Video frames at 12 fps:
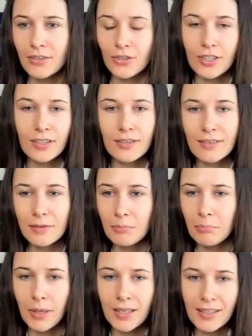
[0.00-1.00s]
career
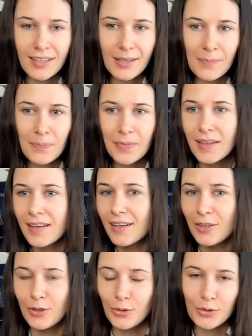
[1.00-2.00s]
money
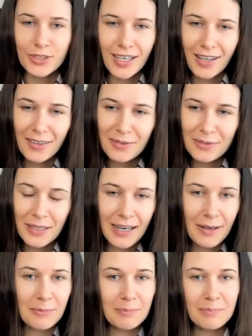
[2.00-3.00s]
yourself
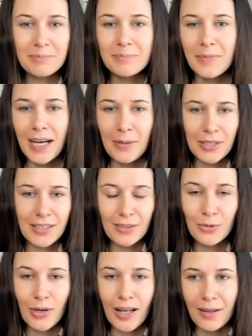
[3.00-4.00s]
um, i'm
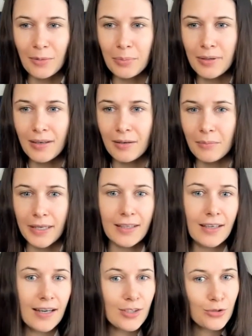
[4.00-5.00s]
here to help um,
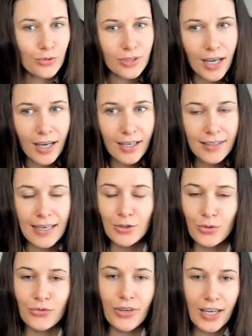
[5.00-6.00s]
any astro diet
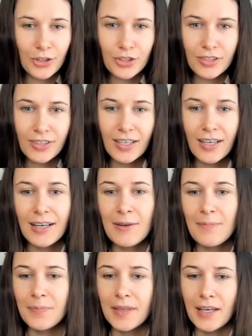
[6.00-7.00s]
astro fashion
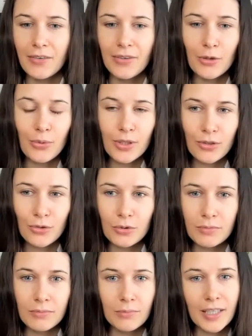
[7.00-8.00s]
everything what
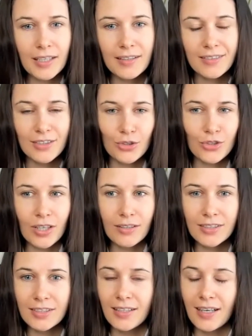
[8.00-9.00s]
you need in
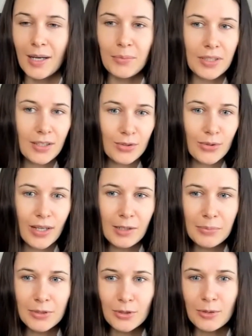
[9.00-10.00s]
astrology i'm here to
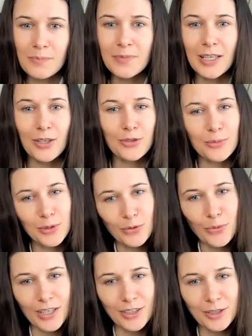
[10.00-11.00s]
help so thank you so much
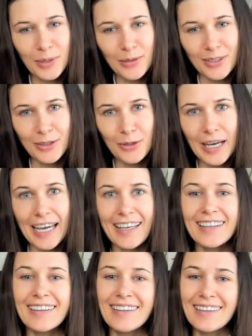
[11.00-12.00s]
for watching my video
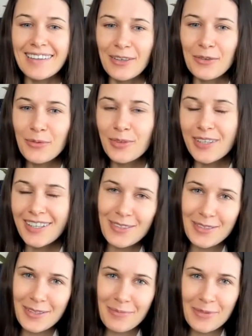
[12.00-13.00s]
and don't forget
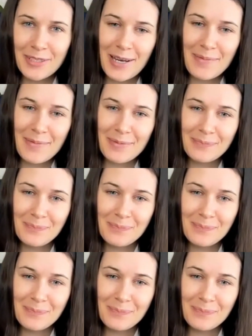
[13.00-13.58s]
to subscribe